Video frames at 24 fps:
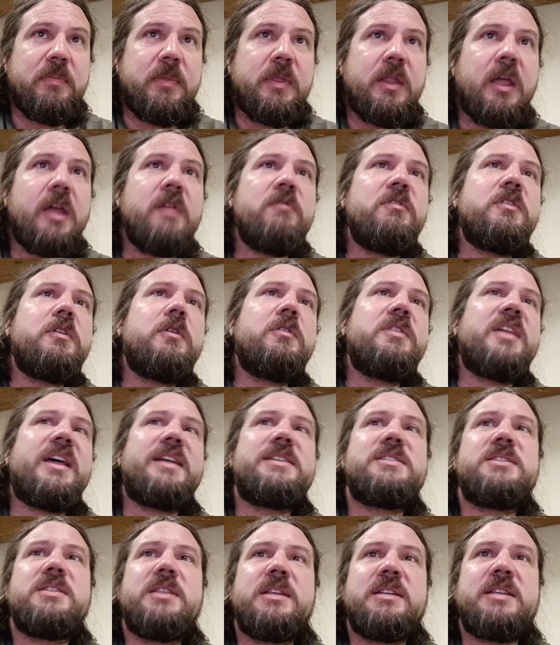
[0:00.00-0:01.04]
Now, even though
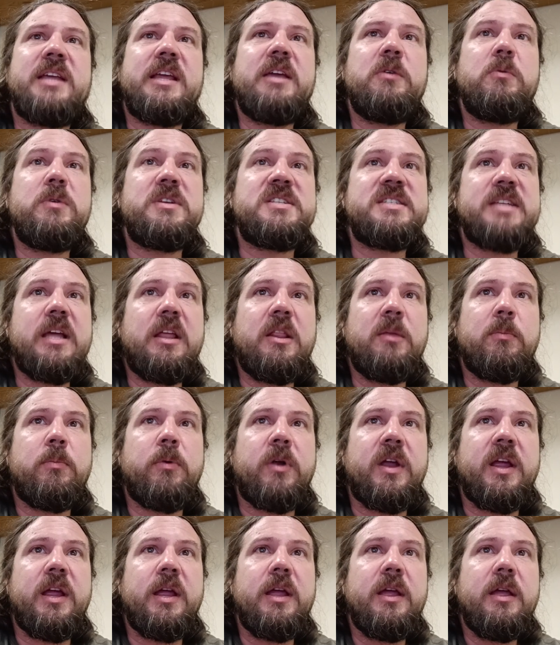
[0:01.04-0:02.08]
that's the day we
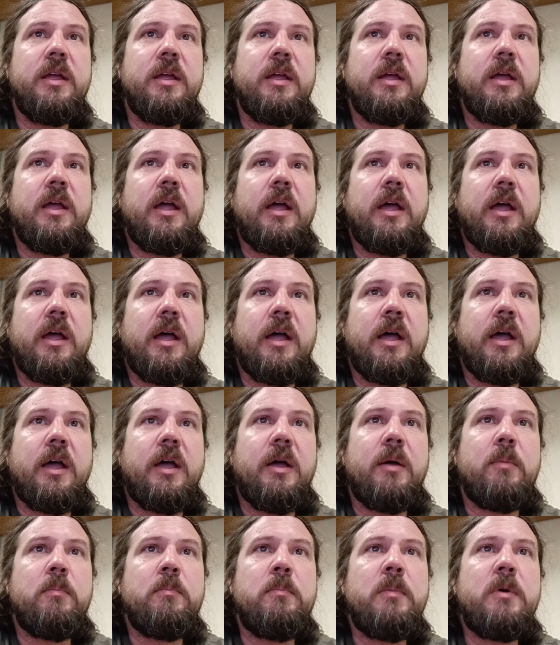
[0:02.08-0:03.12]
celebrate,
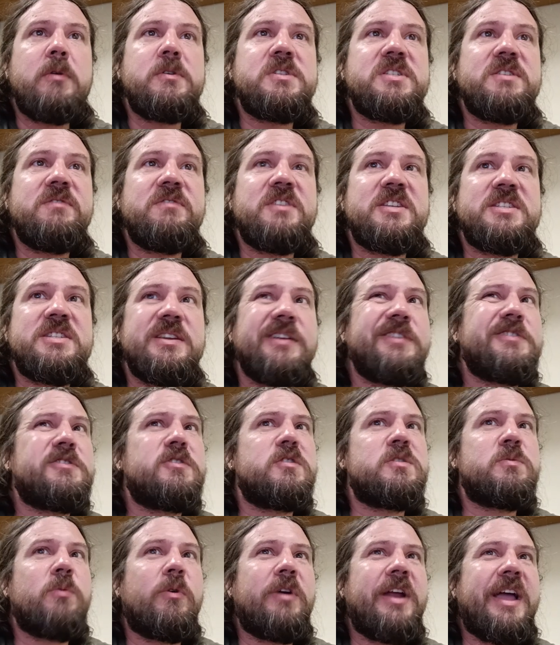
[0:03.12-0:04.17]
most of the
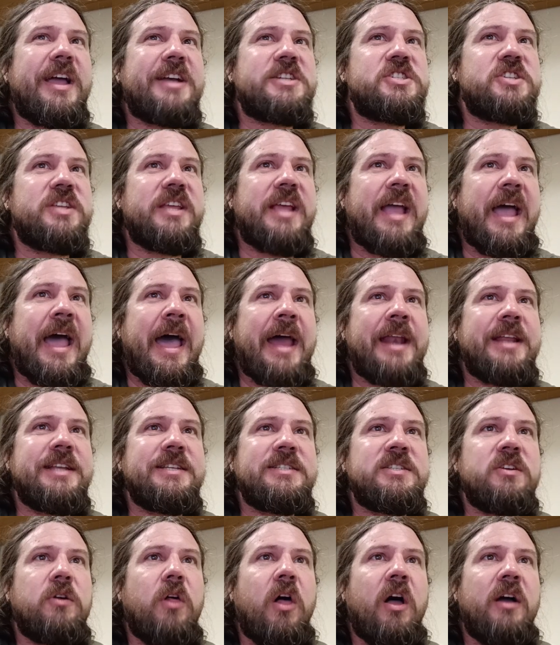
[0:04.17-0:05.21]
signatures weren't actually added
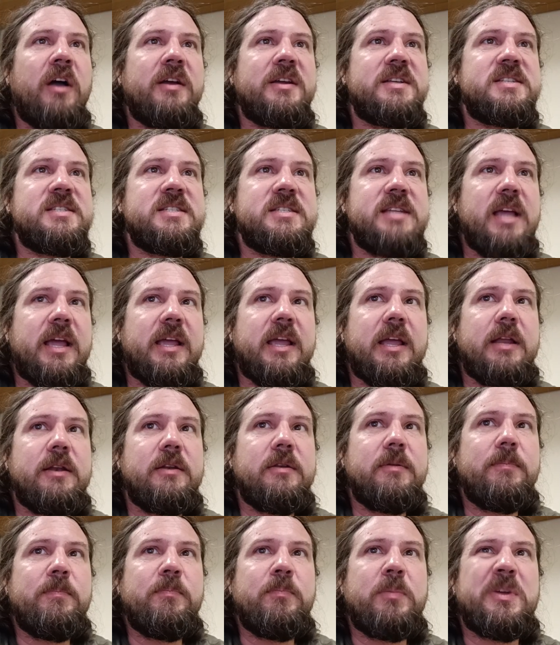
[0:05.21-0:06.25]
until August 2nd,
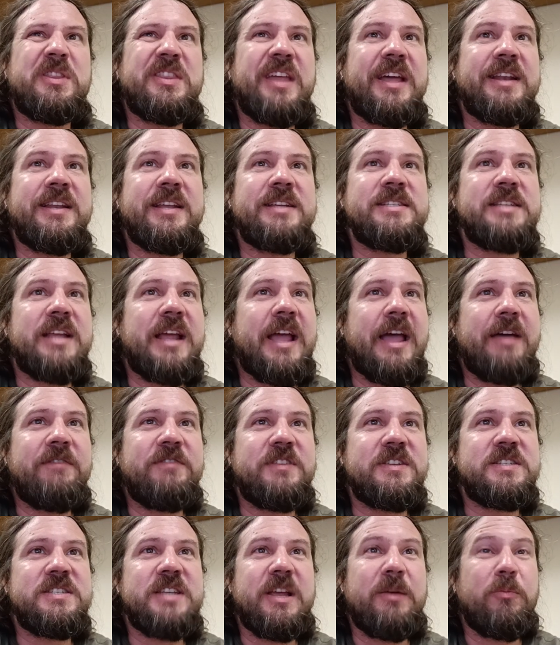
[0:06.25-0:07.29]
but that doesn't have
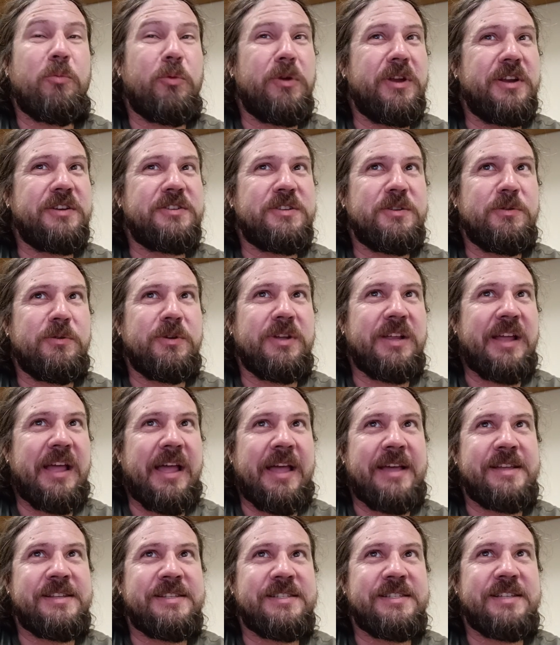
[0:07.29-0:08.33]
the same ring to it
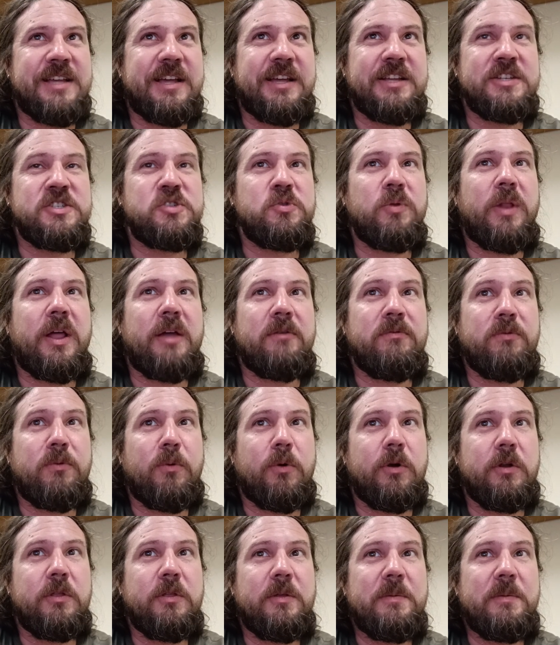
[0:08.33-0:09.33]
as July 4th.